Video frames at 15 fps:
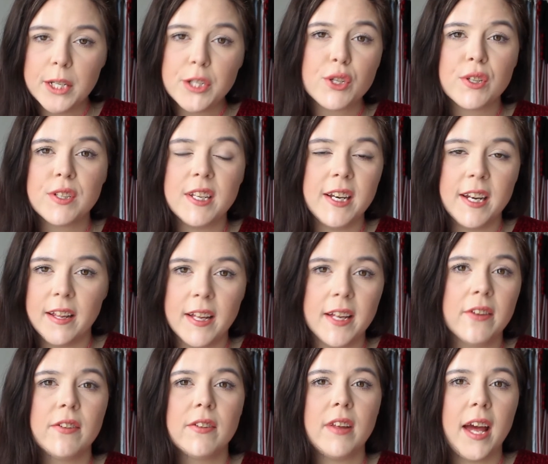interested in
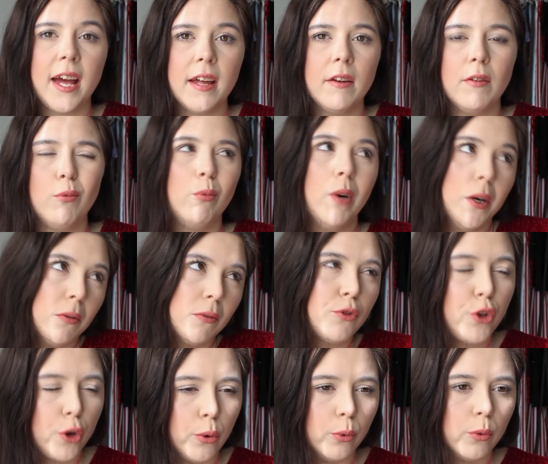this, and well,
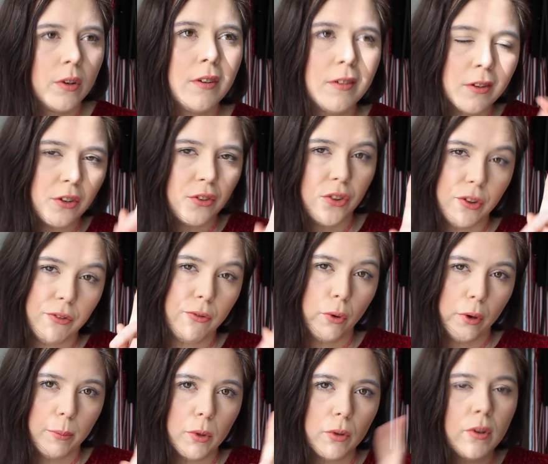two, because it's
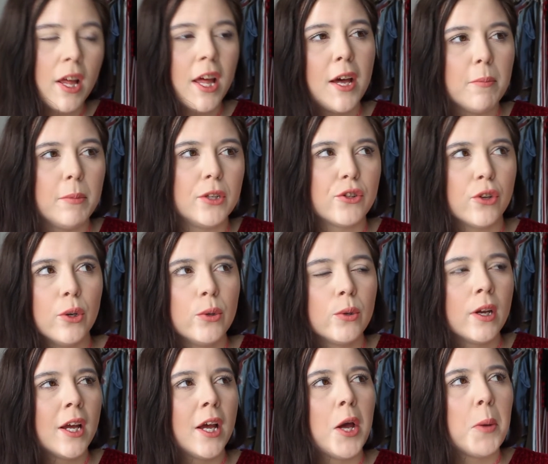affordable, but two,
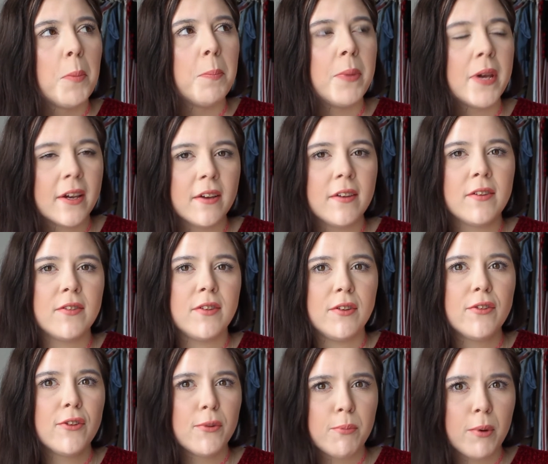because
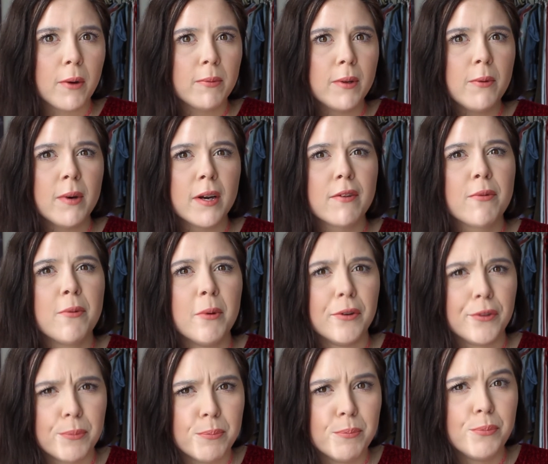this is probably one of the
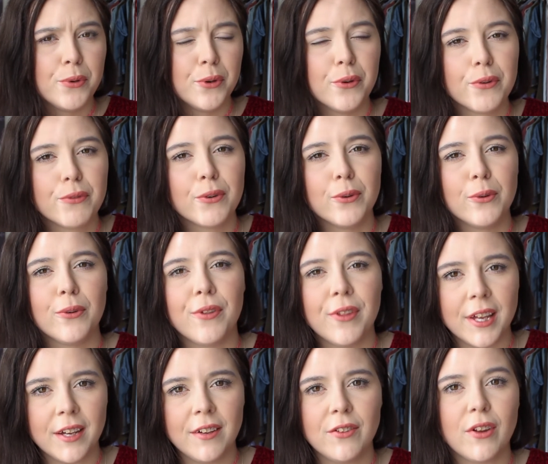most beautiful
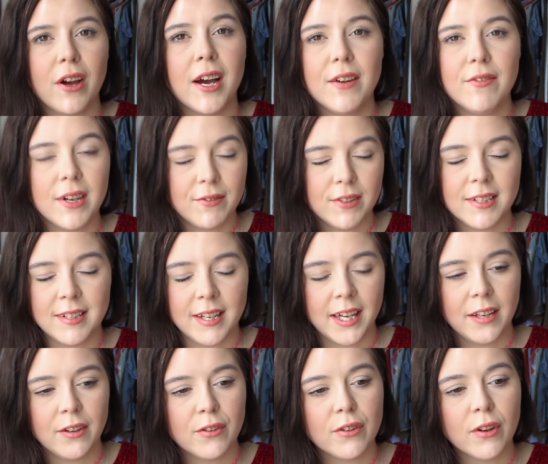things I've ever
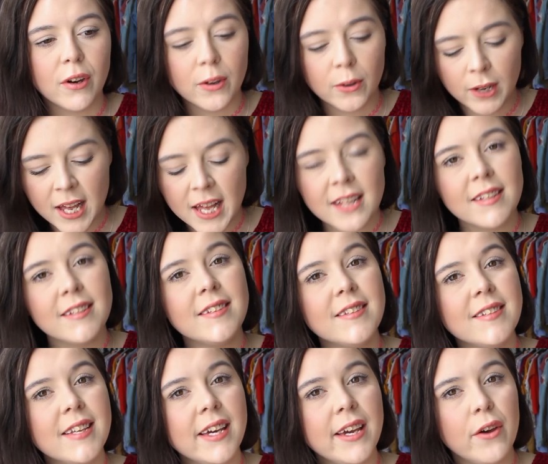seen. So this
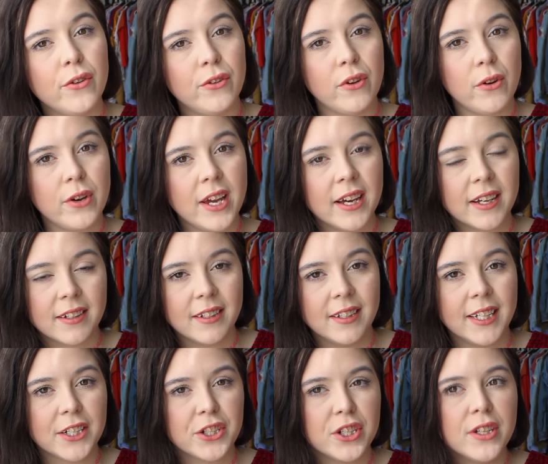is the Zodiac
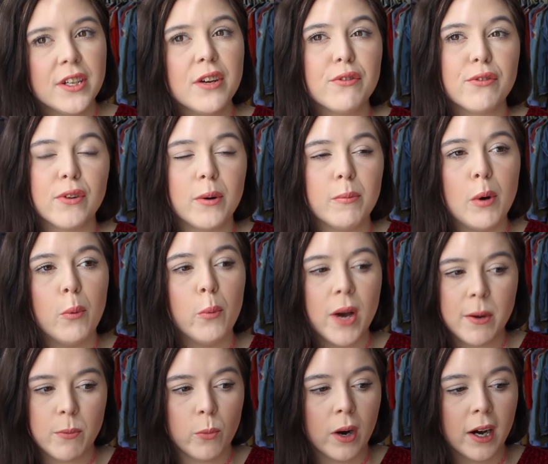collection from
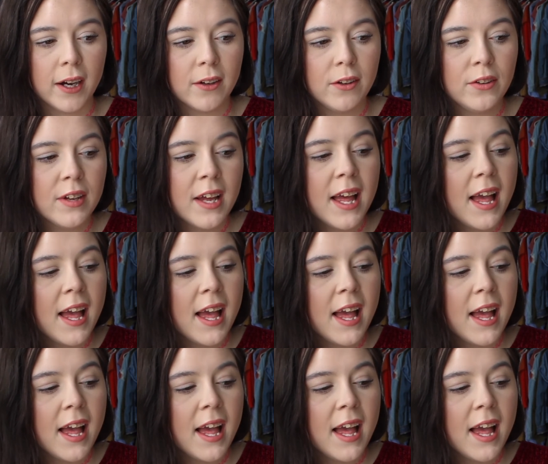Wet n Wild,